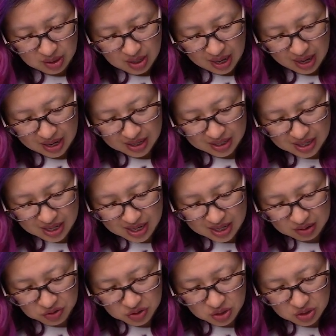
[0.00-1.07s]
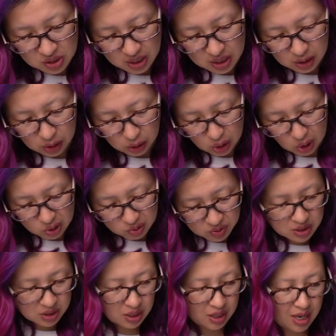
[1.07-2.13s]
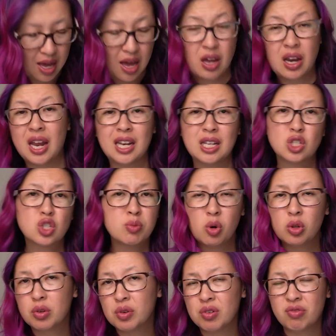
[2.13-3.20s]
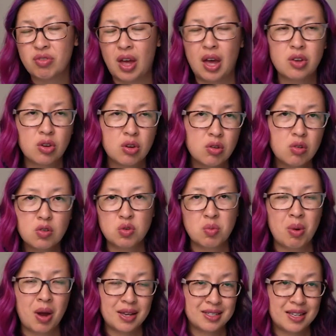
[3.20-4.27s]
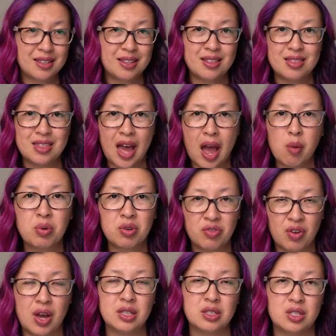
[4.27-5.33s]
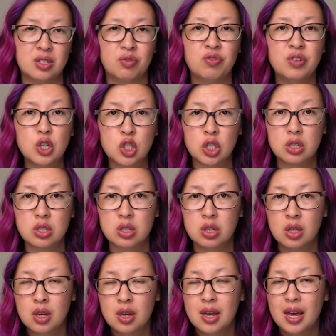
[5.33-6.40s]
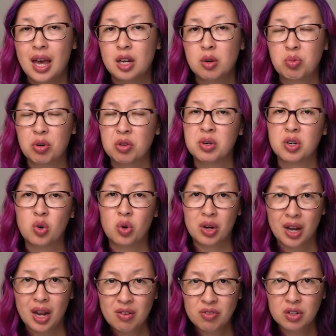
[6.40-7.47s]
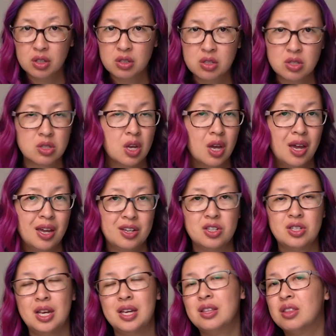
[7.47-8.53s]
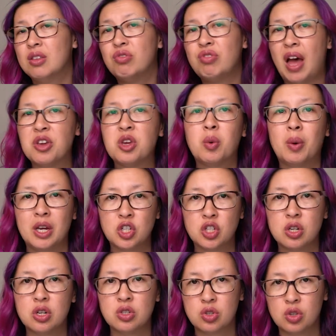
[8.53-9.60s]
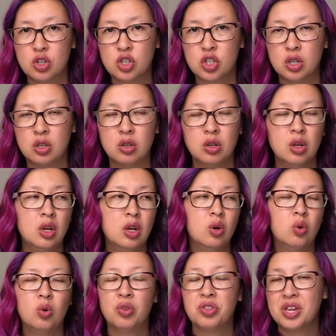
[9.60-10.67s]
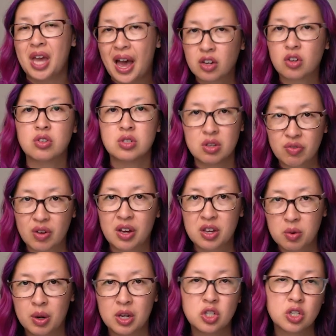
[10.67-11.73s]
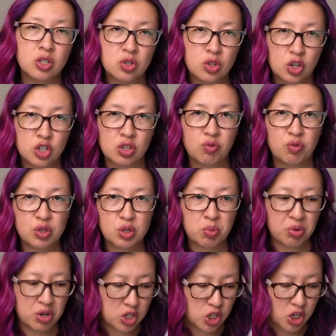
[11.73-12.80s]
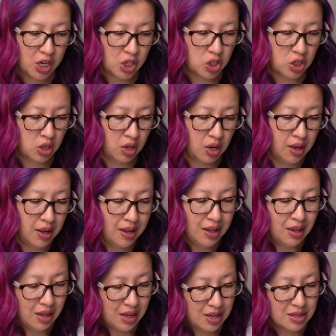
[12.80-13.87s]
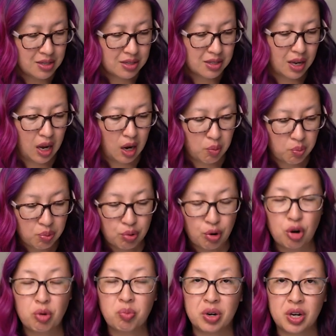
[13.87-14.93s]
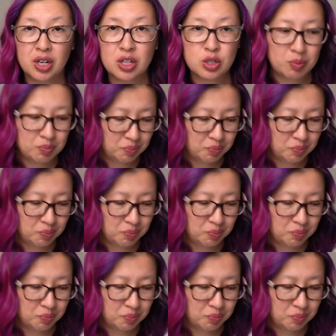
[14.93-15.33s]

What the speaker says: And again, if this is a low risk account and it's smaller in value, you might say that that provides sufficient and appropriate audit evidence to say that the valuation assertion or the accuracy valuation assertion for depreciation is appropriate.